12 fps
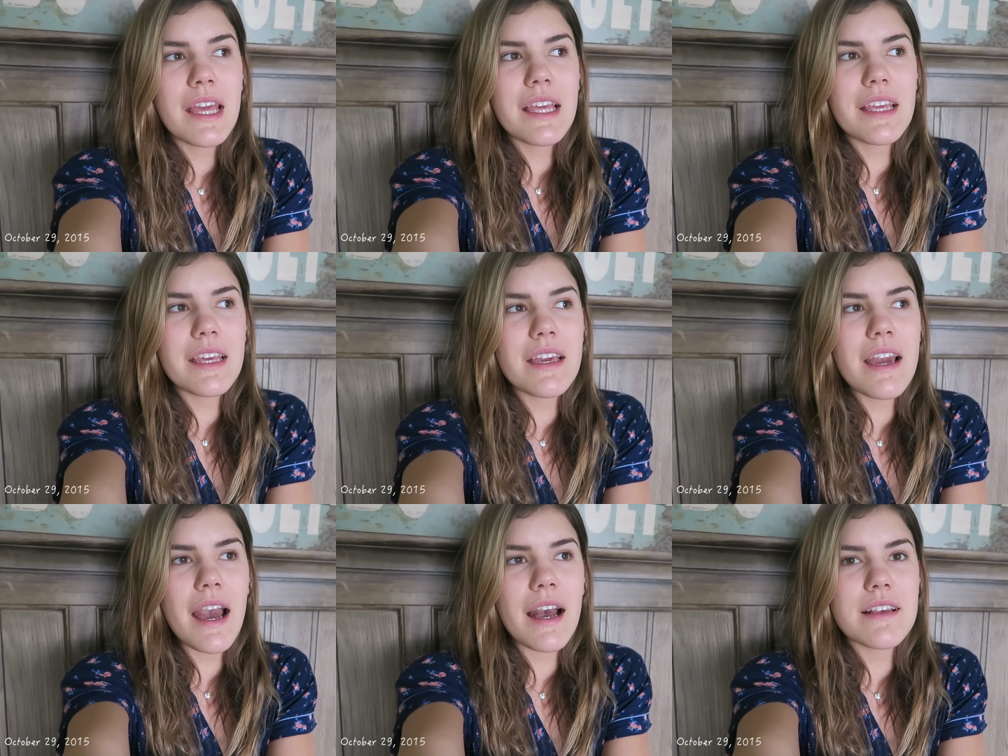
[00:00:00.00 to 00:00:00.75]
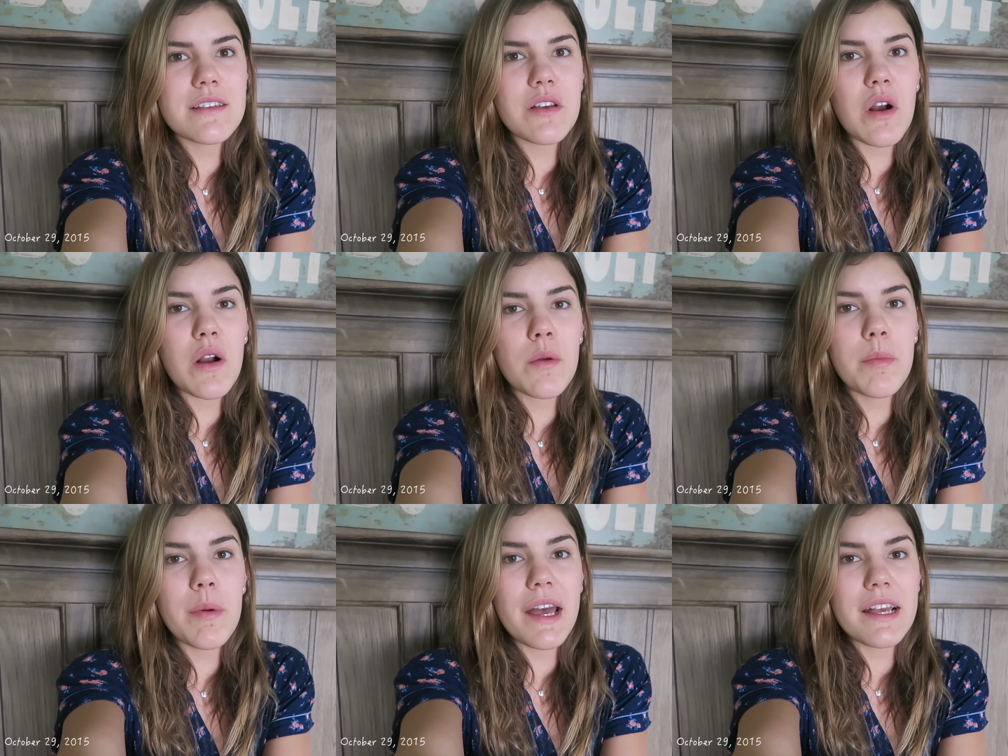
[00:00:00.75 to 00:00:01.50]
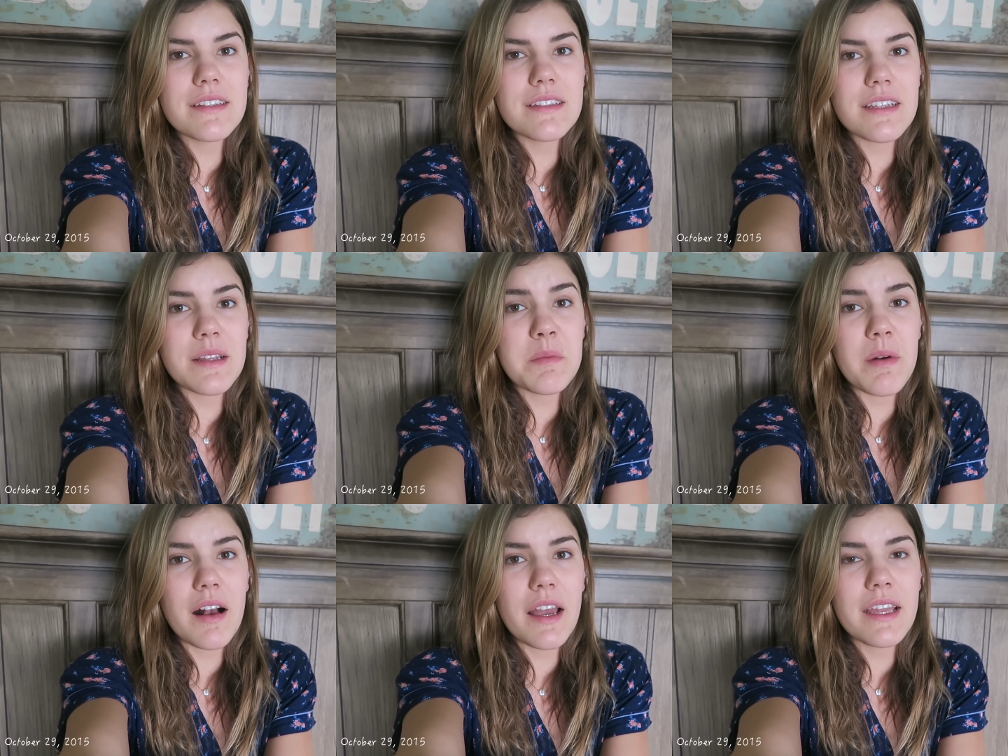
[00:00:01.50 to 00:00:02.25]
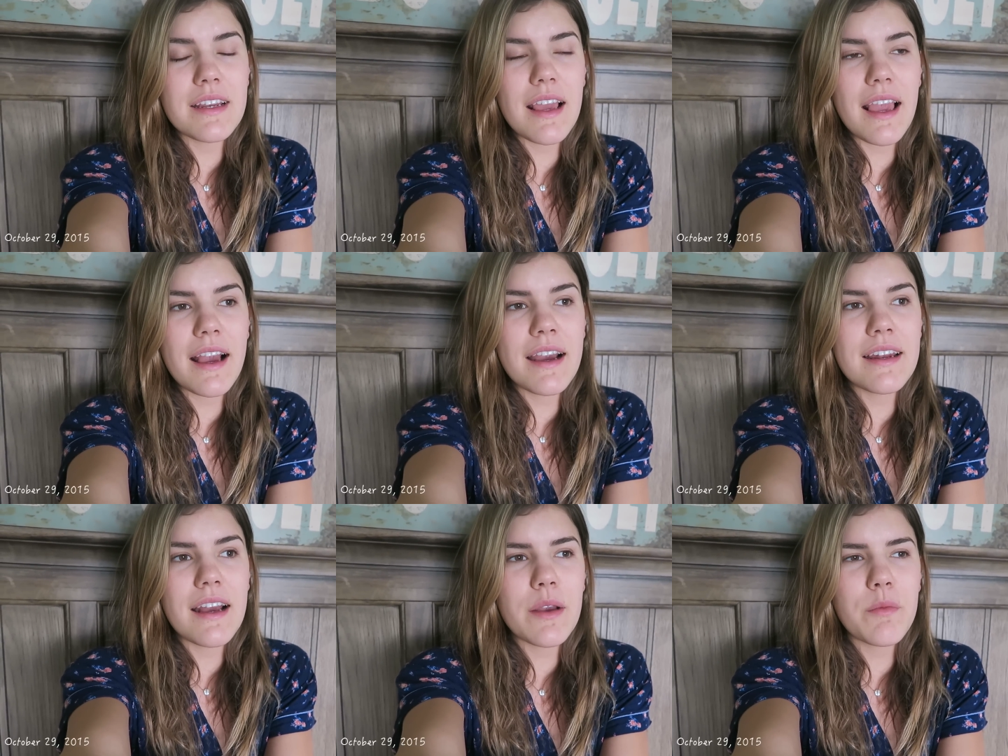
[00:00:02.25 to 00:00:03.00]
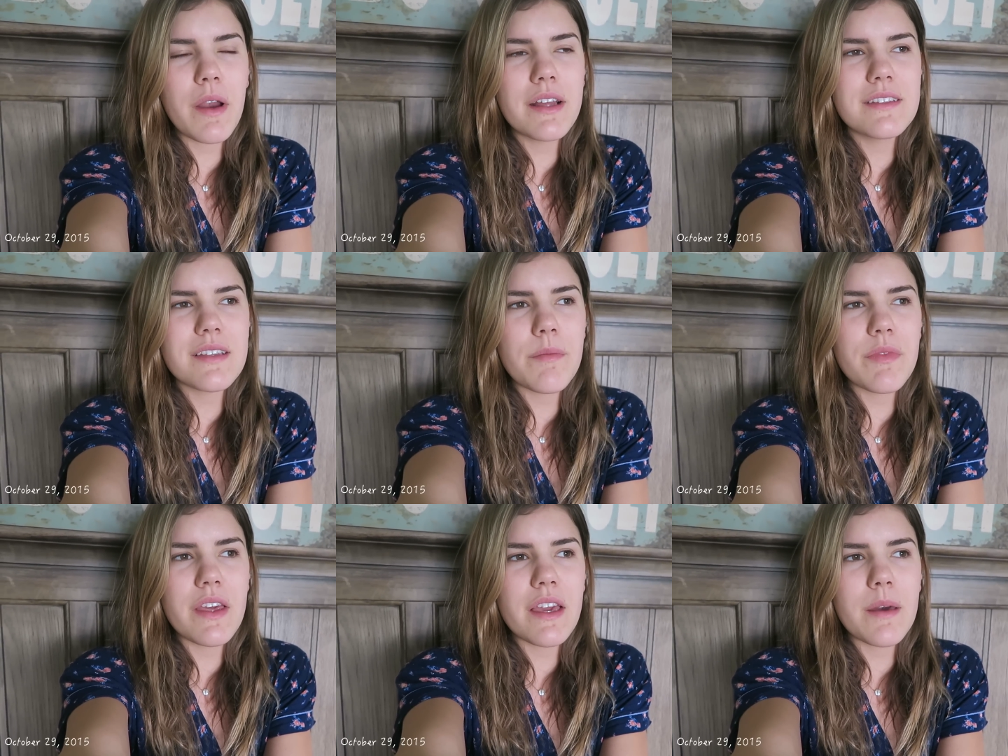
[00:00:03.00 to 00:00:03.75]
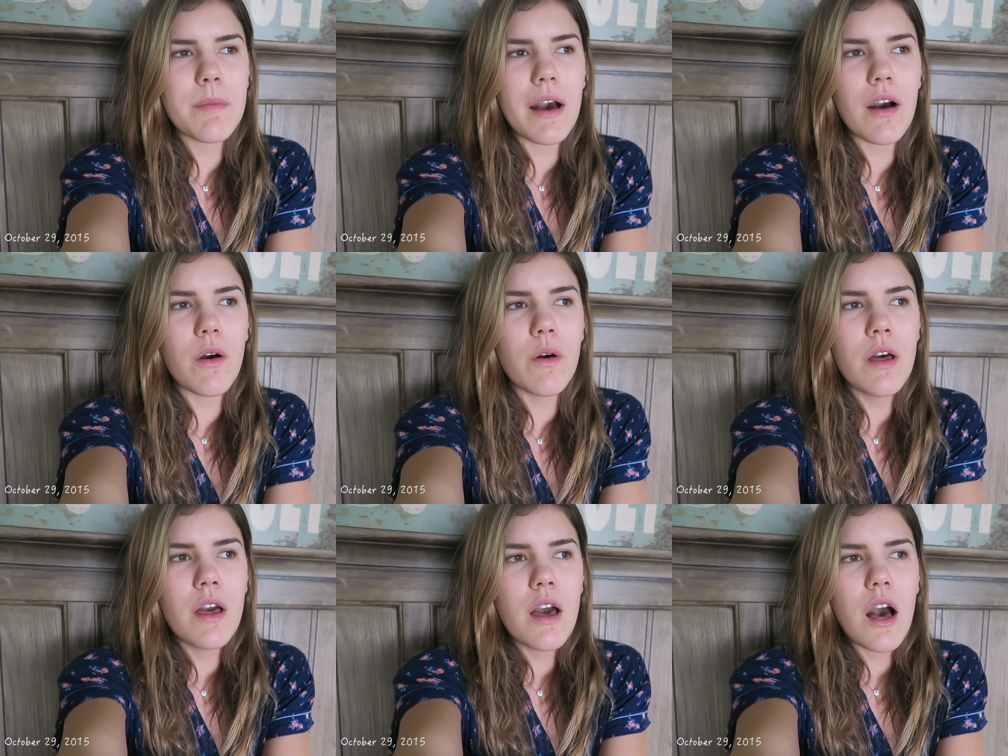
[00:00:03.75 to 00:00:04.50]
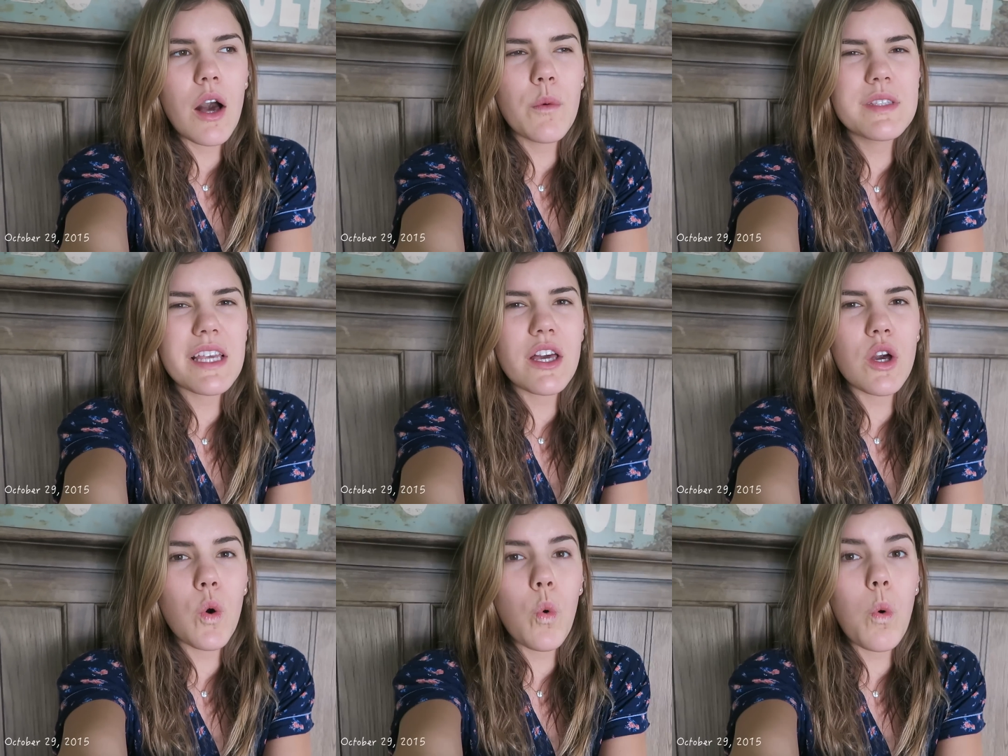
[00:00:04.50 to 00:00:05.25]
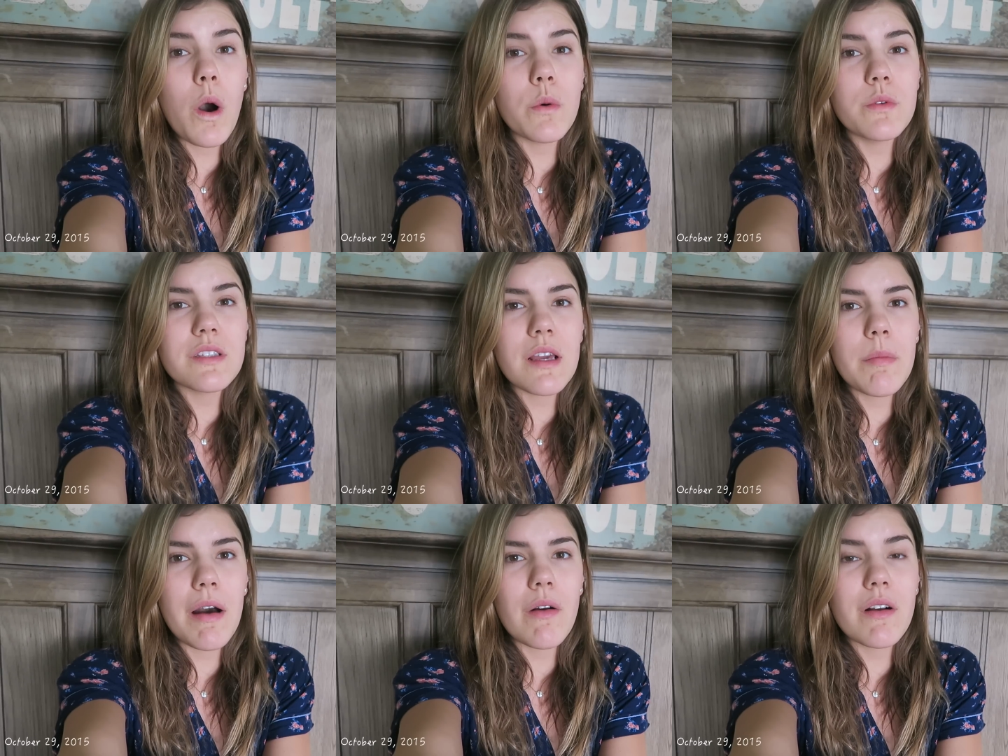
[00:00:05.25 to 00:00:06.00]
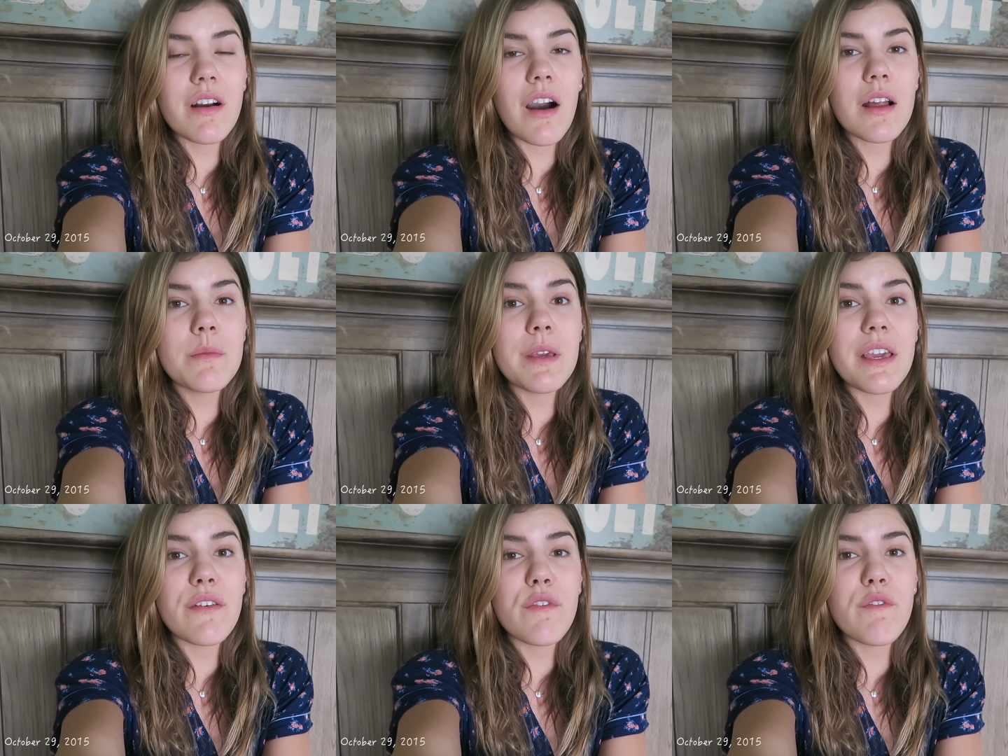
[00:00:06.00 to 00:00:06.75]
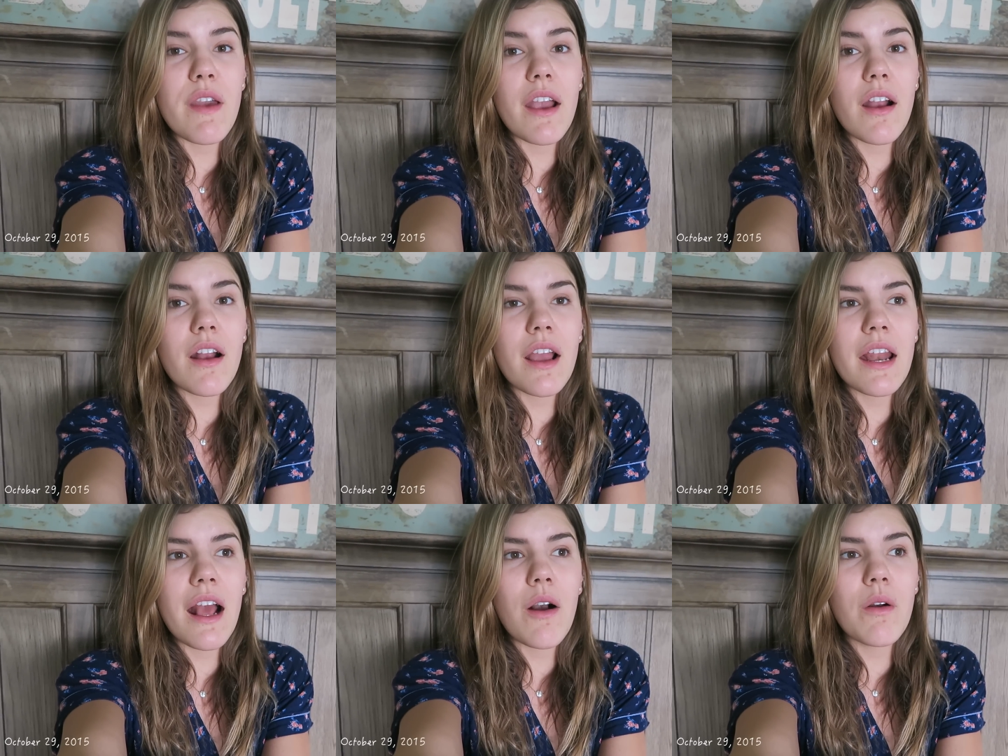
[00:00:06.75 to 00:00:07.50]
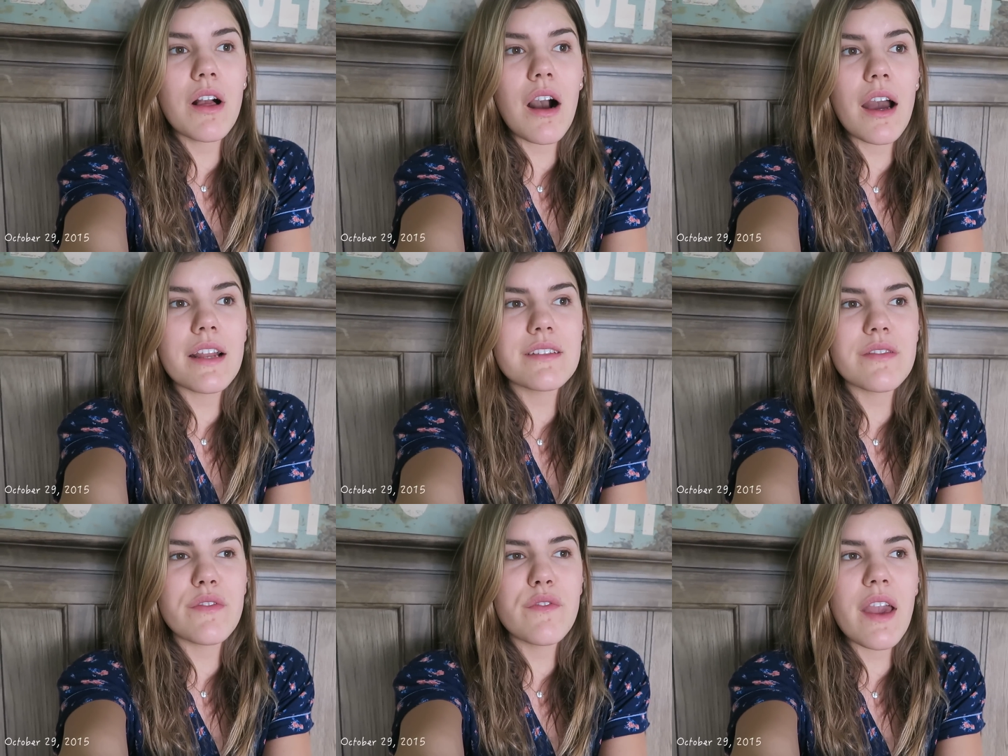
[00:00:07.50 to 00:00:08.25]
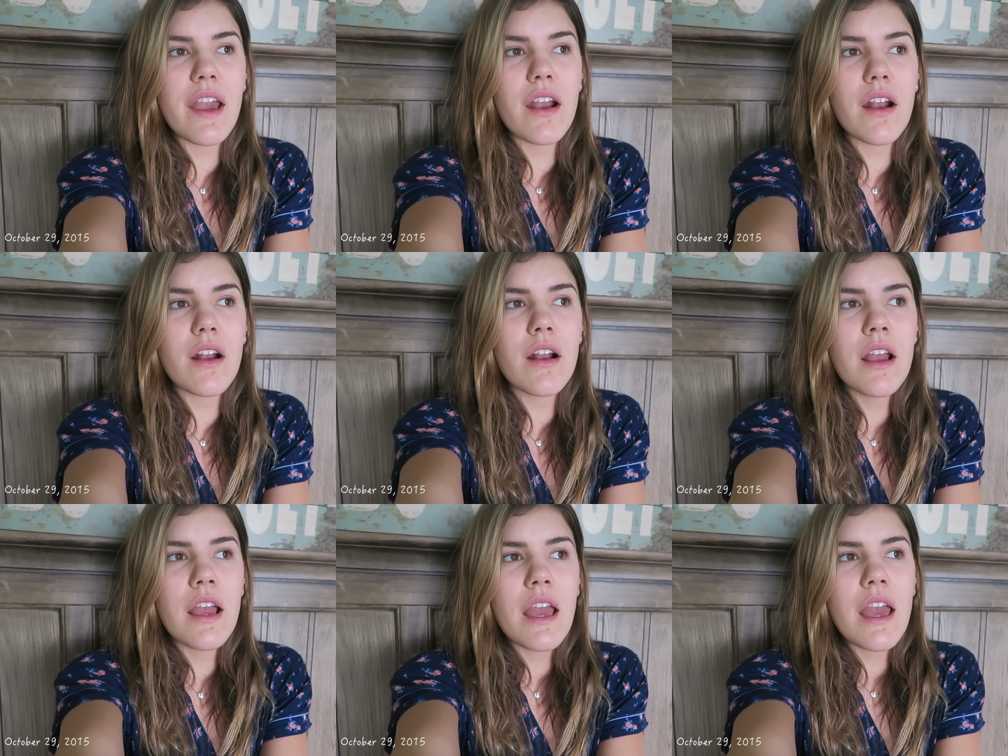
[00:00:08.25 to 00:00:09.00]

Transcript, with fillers: he has our best in mind. And I read something about, it was like a quote about God being fair and how God isn't fair.